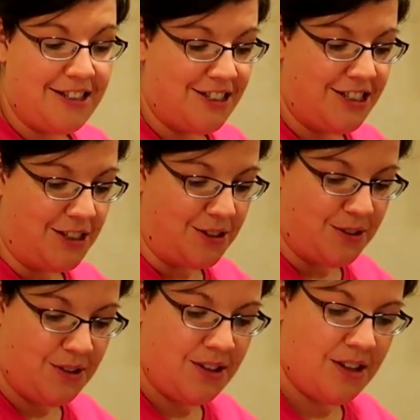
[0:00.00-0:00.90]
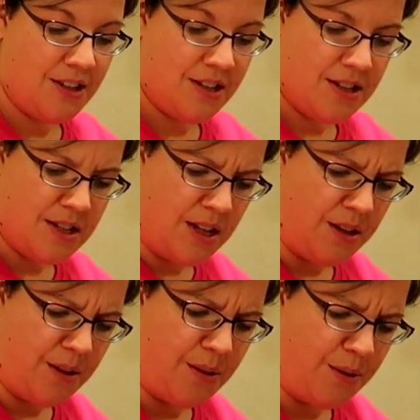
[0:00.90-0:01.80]
I do. So
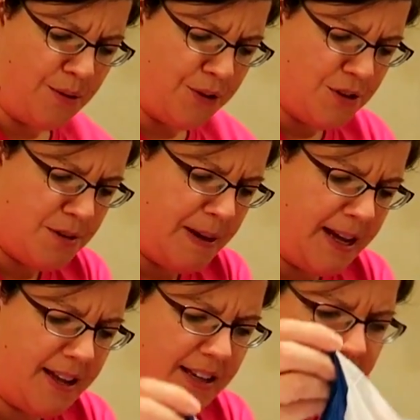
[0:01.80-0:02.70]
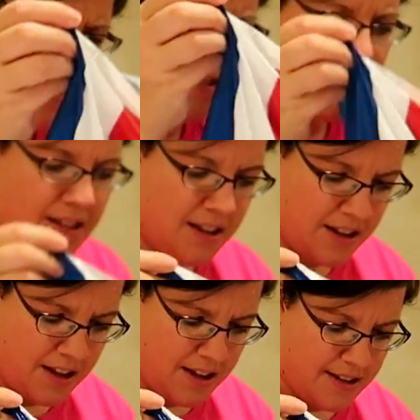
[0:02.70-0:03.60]
the first bag is
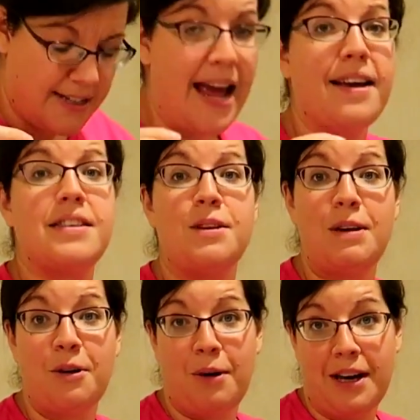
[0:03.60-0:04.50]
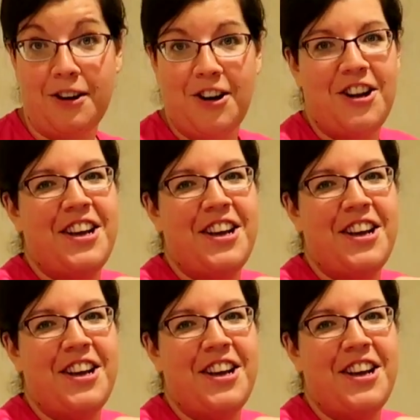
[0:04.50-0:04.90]
snacks that we acquired